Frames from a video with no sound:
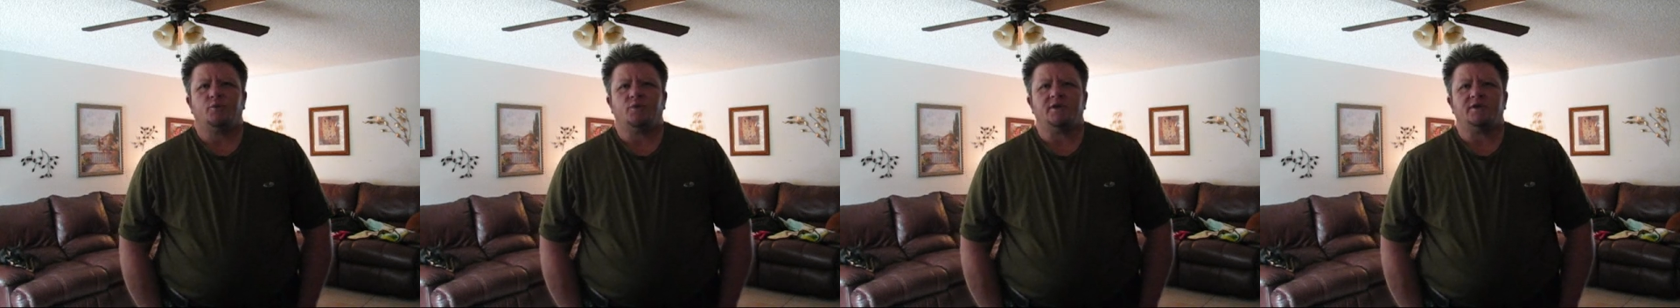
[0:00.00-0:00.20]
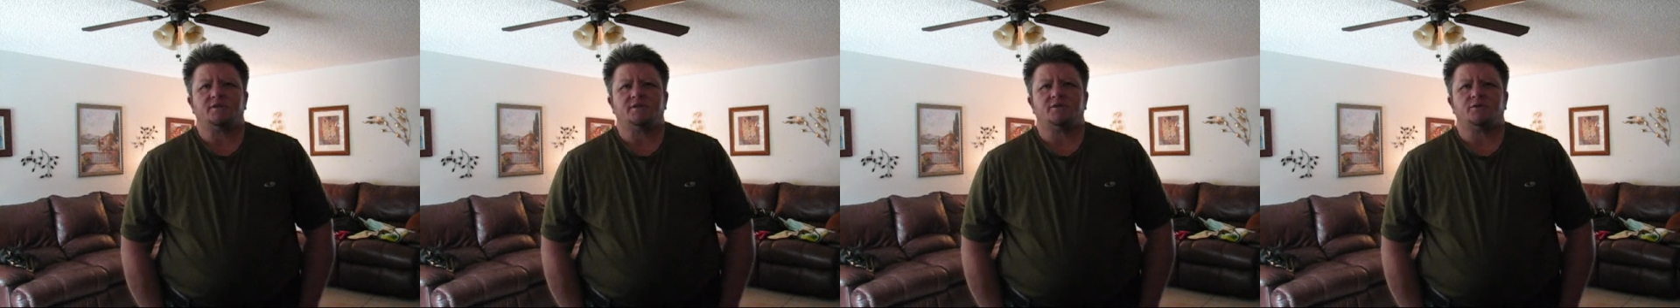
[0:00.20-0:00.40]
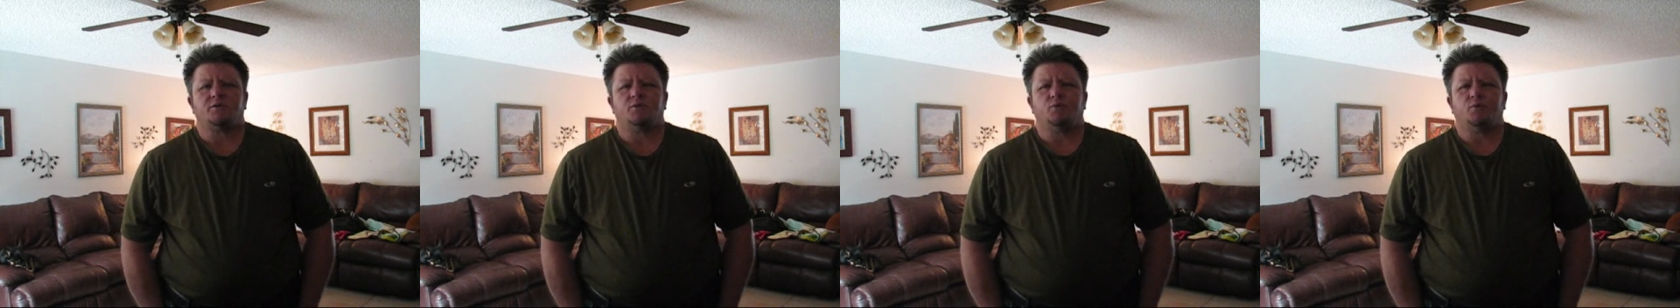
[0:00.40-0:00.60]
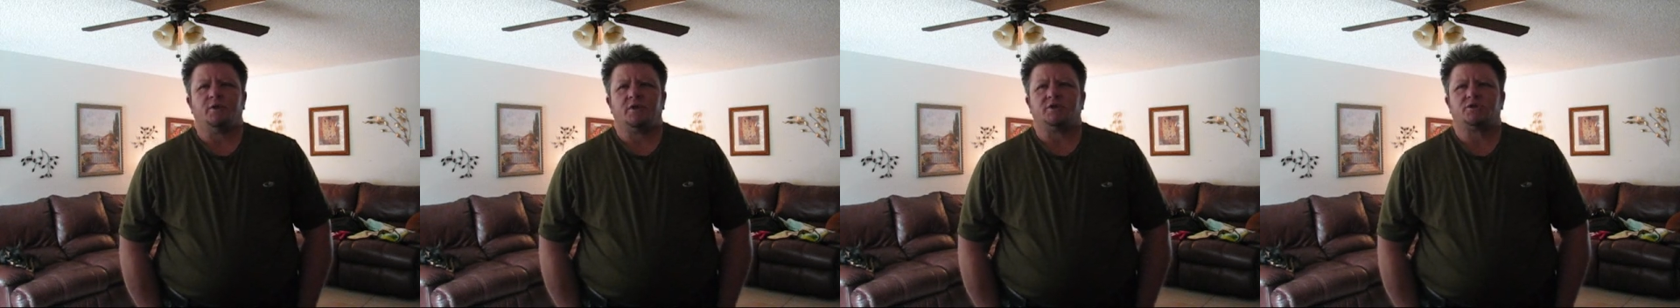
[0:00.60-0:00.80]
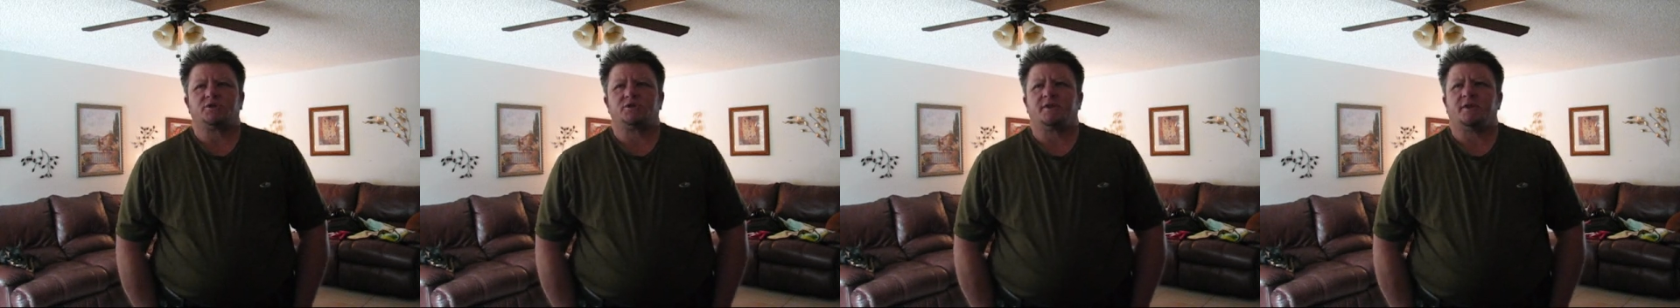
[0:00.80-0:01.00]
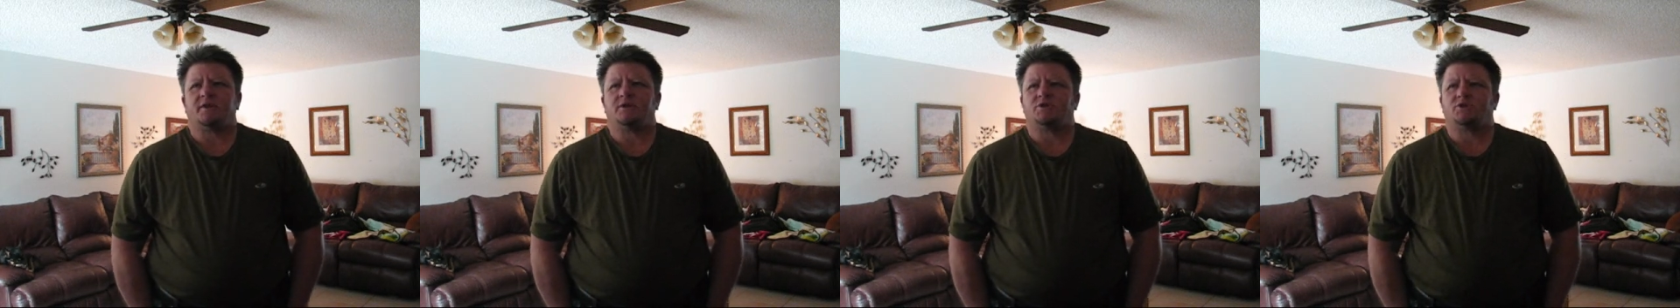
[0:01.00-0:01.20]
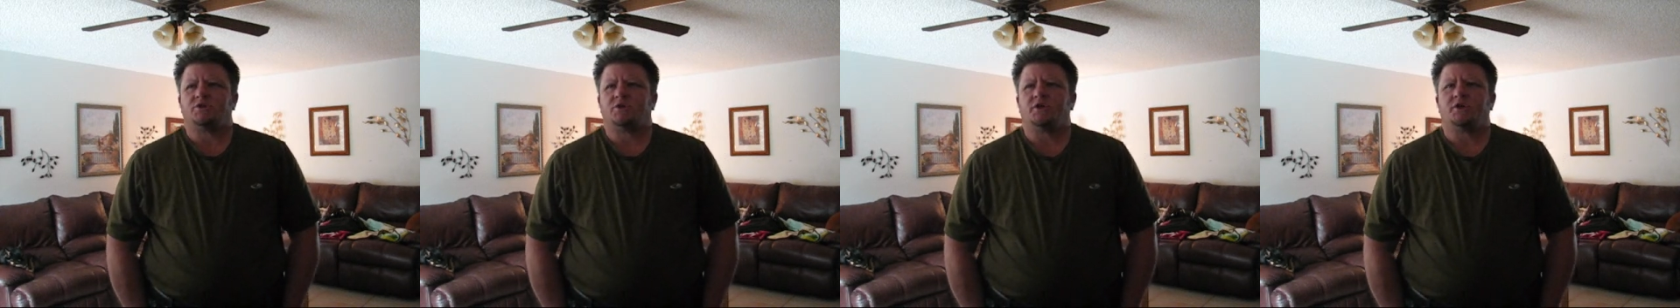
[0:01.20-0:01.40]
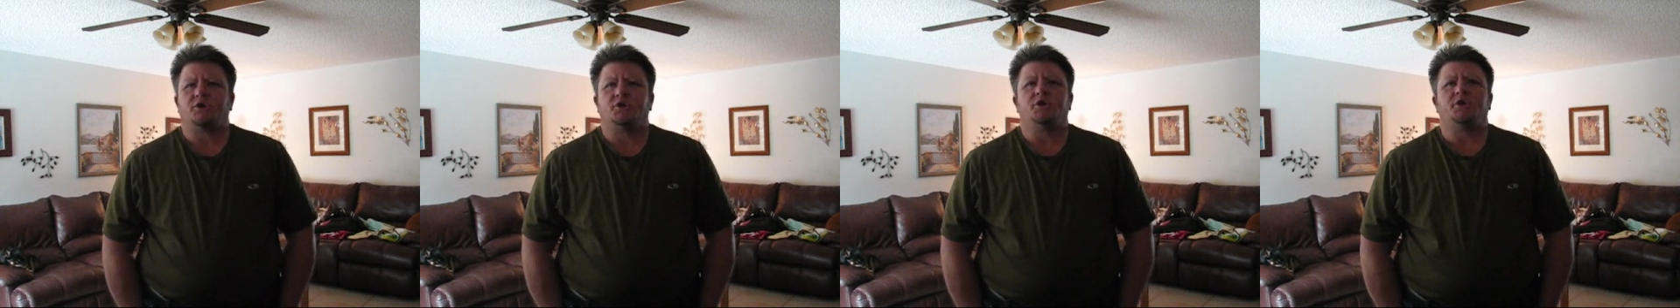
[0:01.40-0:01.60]
wished that
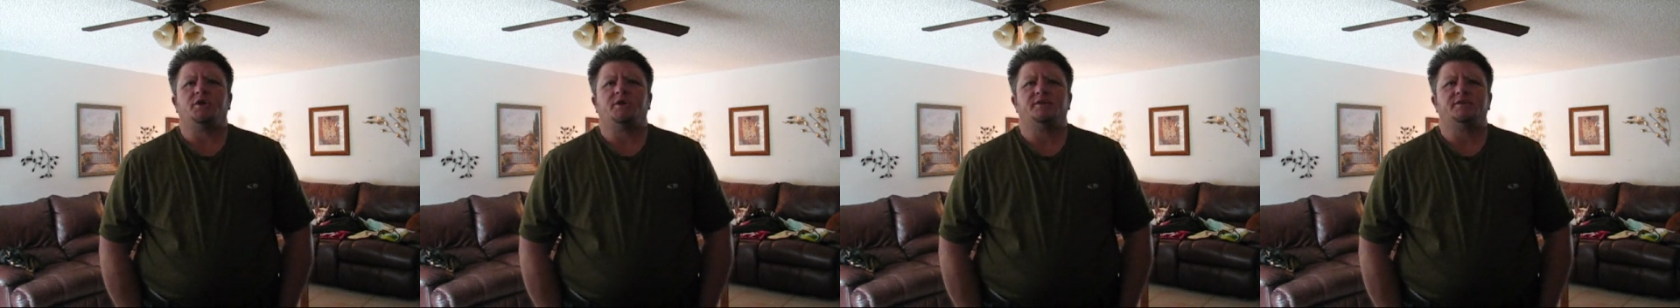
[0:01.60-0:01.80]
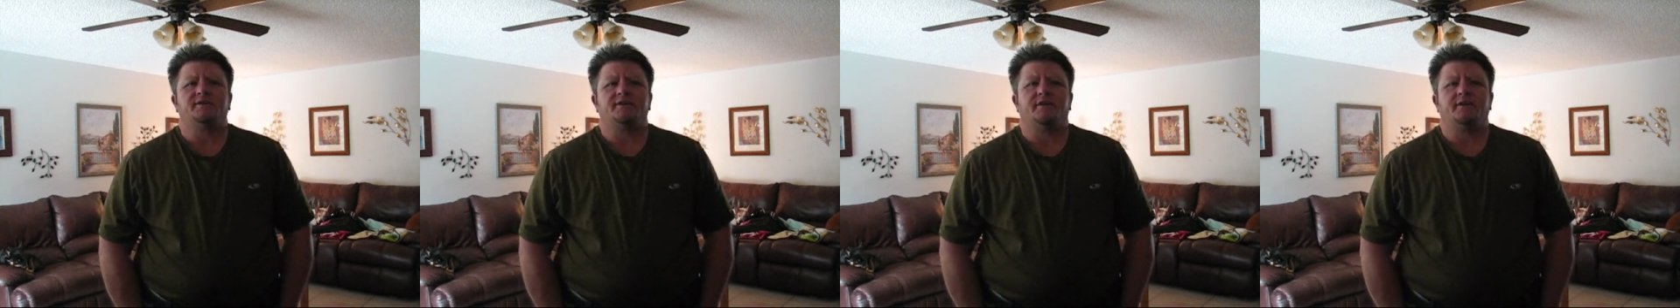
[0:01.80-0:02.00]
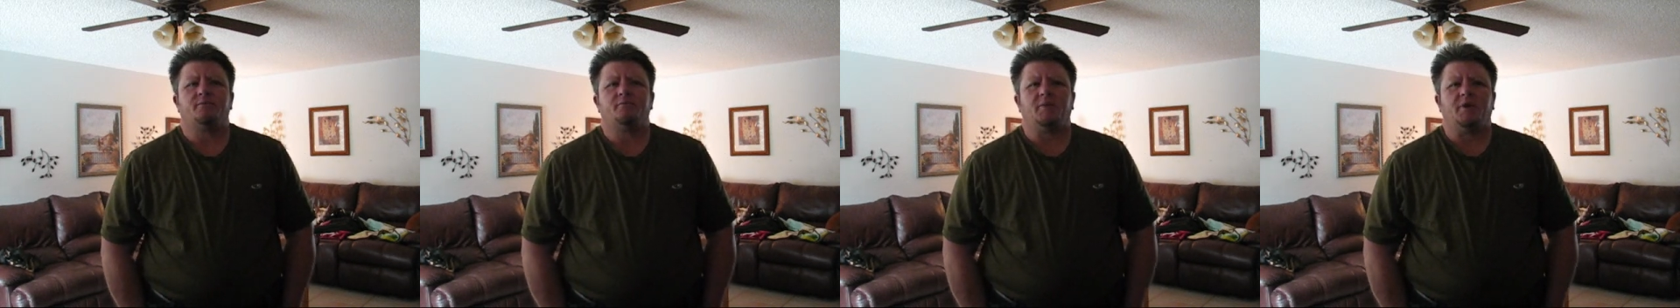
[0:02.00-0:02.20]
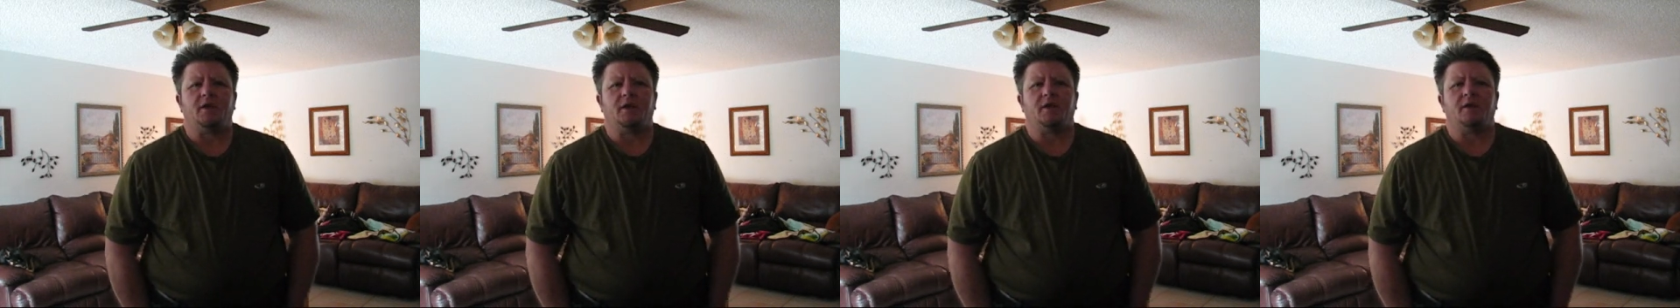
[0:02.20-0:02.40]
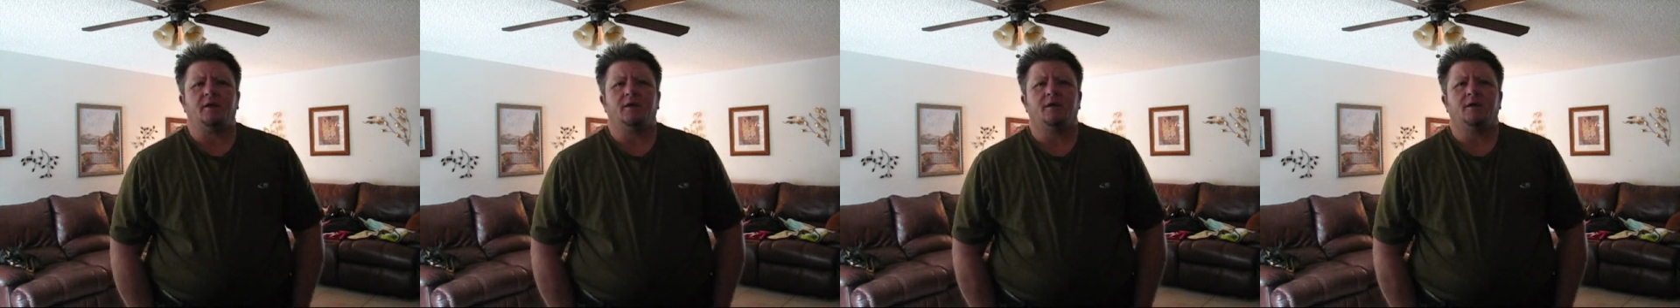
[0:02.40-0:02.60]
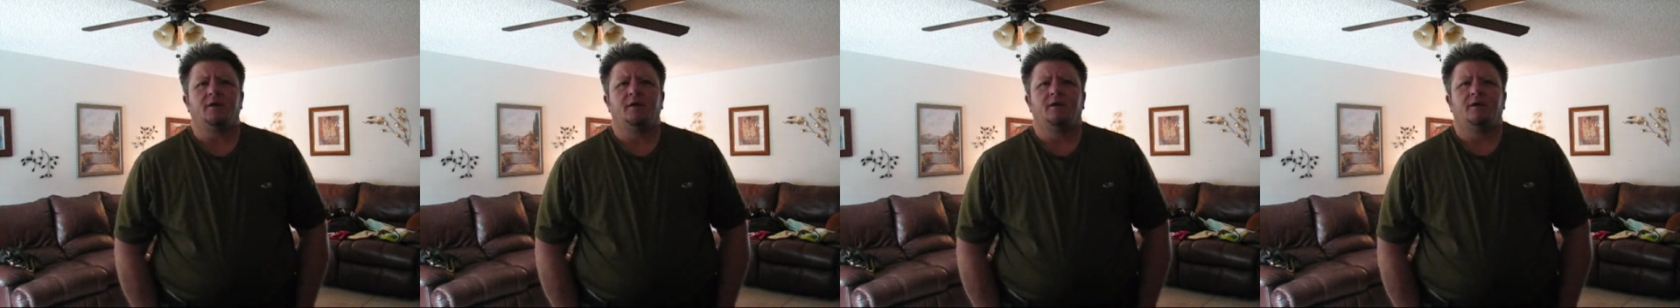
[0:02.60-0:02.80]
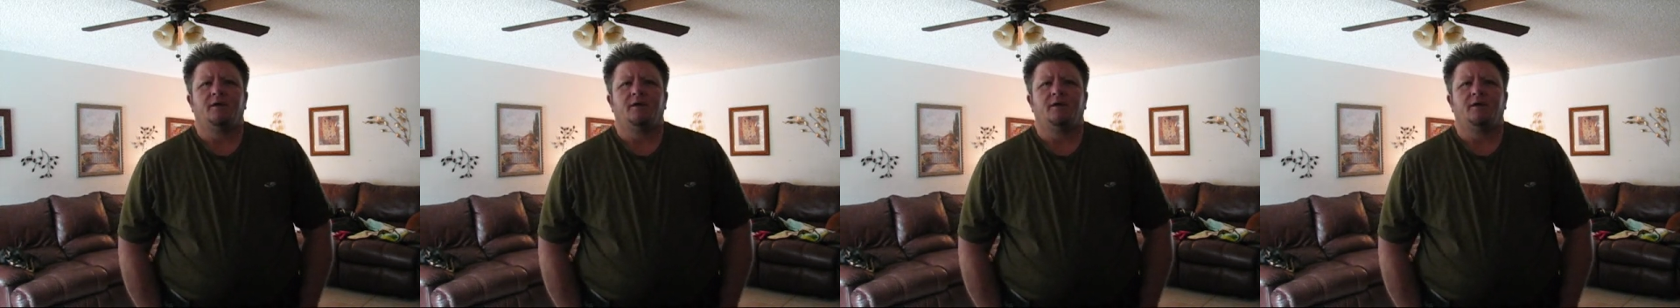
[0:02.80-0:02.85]
she could send me